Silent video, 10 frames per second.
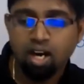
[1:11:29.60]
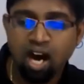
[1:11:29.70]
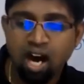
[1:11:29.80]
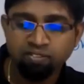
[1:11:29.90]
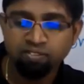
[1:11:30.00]

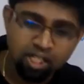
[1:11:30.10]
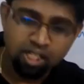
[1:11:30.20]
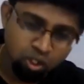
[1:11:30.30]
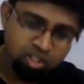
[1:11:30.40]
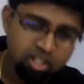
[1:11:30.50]
After that
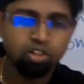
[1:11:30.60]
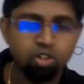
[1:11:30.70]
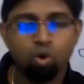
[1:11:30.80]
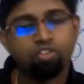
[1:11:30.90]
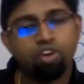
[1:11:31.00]
only, you have to
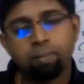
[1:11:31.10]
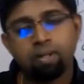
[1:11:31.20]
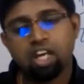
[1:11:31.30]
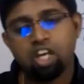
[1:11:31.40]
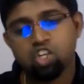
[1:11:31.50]
call for
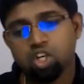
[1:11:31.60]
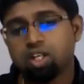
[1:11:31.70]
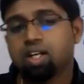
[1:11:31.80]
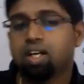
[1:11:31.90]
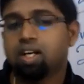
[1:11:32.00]
application.
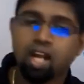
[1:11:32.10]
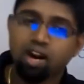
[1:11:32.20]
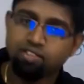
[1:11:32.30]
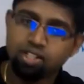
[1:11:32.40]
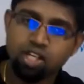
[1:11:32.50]
Right
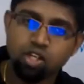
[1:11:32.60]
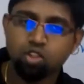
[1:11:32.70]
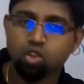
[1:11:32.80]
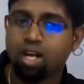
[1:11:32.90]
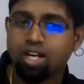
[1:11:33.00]
after that only,
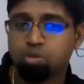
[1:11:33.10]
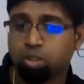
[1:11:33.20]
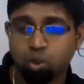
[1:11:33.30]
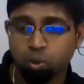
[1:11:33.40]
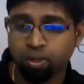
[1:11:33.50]
so at least more
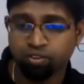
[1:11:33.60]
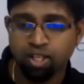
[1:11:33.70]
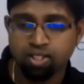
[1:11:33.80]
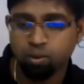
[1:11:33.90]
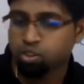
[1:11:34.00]
than 2 months for the
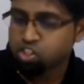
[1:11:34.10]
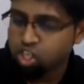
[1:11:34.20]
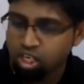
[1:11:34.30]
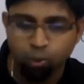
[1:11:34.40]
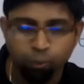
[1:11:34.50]
exam.
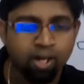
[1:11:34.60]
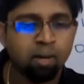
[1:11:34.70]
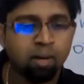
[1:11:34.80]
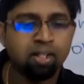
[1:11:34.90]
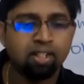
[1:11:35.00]
Still you can
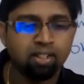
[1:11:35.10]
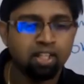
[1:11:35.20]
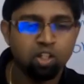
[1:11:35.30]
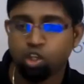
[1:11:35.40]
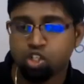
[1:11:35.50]
complete the theory,
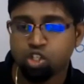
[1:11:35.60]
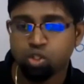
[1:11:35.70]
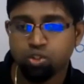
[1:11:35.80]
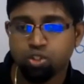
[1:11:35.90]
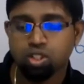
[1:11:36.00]
no issues.
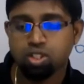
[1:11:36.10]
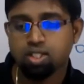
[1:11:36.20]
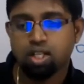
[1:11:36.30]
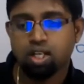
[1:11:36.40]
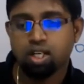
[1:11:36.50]

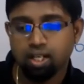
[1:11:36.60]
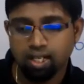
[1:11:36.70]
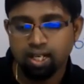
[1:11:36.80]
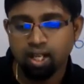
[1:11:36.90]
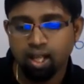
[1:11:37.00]

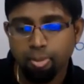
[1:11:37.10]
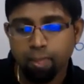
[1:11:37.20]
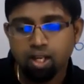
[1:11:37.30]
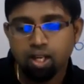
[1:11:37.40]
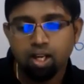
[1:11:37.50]
Clear?
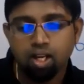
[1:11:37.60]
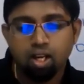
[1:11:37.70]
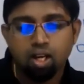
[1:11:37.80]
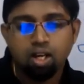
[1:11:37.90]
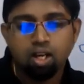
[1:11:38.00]

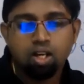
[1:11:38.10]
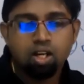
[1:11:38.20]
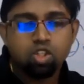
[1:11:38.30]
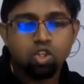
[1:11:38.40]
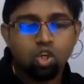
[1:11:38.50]

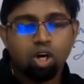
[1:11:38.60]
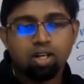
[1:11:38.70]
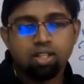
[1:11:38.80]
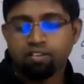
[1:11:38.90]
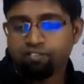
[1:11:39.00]
So
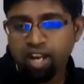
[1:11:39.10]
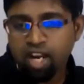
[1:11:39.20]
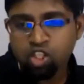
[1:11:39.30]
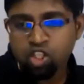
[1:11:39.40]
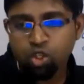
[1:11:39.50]
the
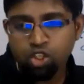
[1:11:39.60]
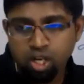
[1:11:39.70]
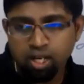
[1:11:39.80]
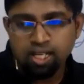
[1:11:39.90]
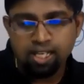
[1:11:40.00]
way to
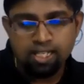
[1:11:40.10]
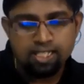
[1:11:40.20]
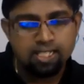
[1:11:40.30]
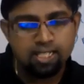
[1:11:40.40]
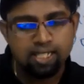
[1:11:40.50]
study
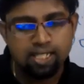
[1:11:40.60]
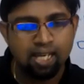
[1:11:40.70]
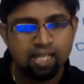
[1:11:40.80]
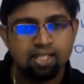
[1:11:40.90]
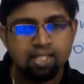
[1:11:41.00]
is
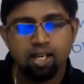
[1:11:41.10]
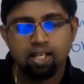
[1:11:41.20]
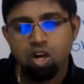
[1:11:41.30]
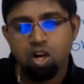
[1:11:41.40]
like this, guys.